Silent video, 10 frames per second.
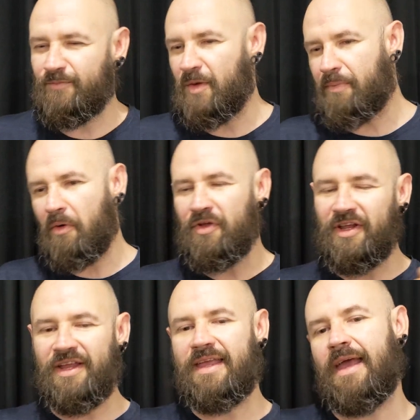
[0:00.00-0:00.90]
you're probably
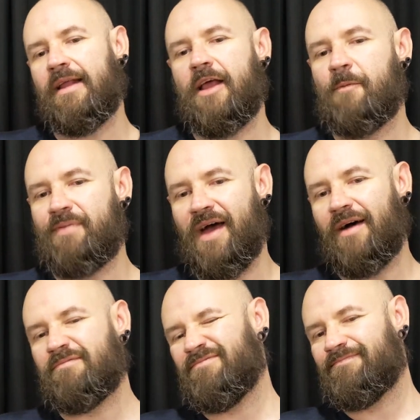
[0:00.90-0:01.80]
going to get
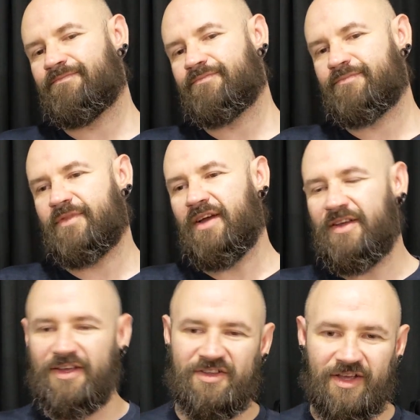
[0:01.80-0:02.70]
about,
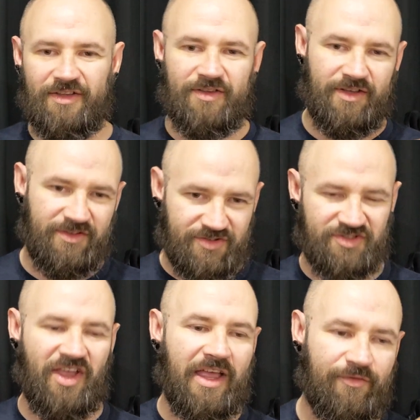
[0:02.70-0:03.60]
it
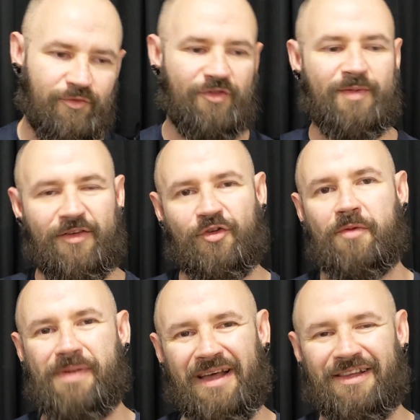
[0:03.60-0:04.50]
stayed with me for
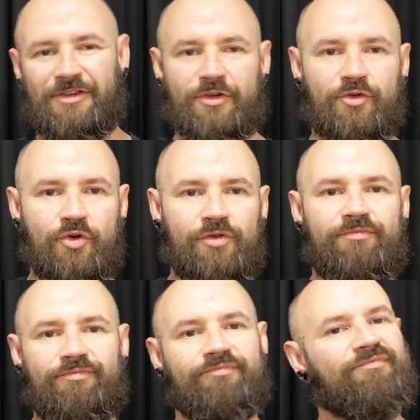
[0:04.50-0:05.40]
about like a good,
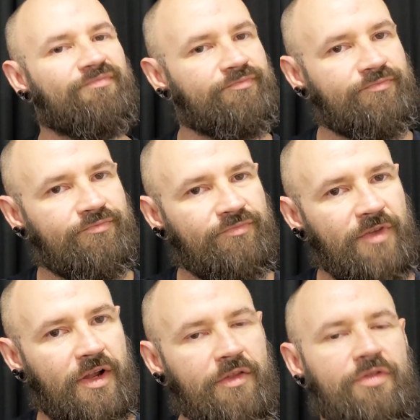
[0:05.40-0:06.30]

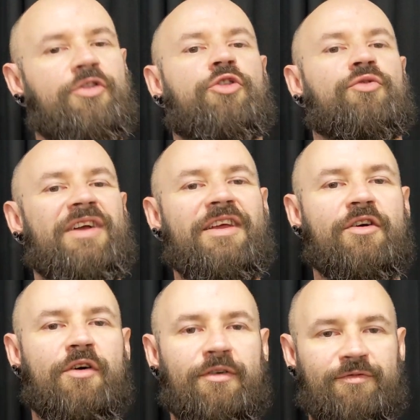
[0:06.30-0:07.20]

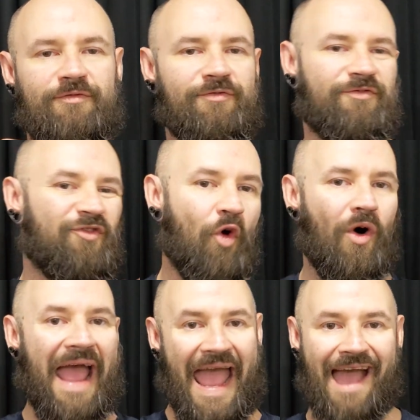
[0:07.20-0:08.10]
3 or
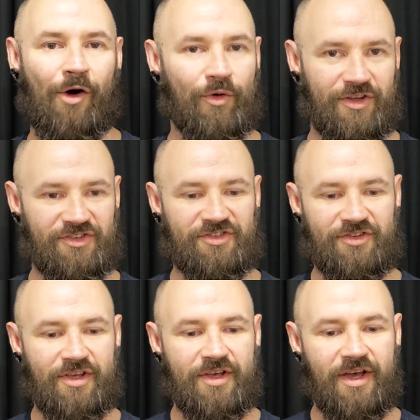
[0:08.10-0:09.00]
4
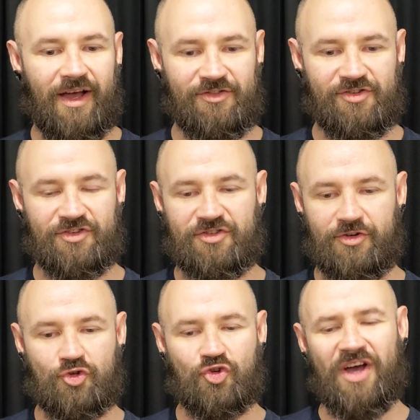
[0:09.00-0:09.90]
hours until it
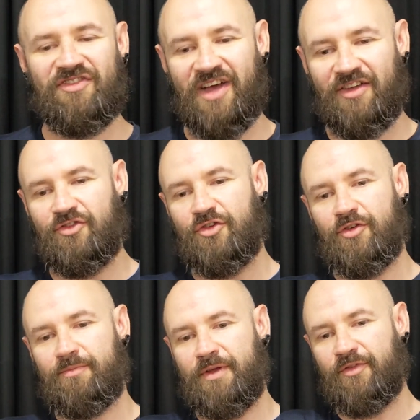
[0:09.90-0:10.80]
sort of dried down
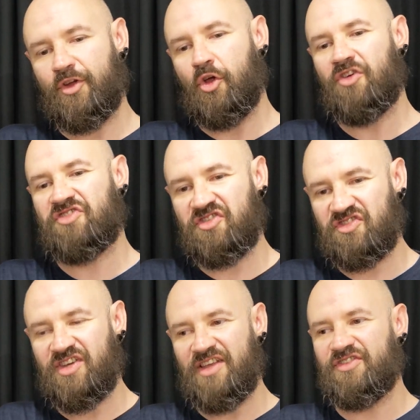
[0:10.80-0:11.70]
to a bit of a closer
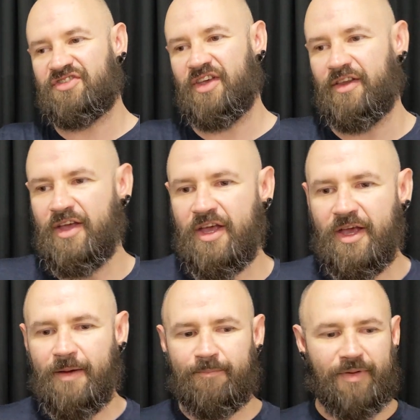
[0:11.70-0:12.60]
skin scent.
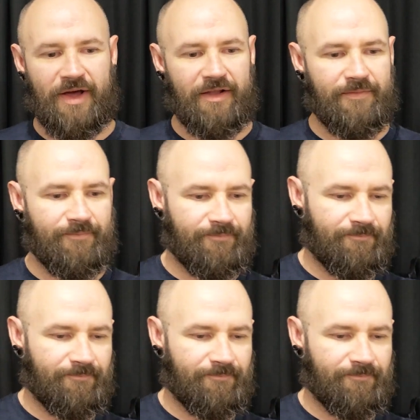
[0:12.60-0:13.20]
But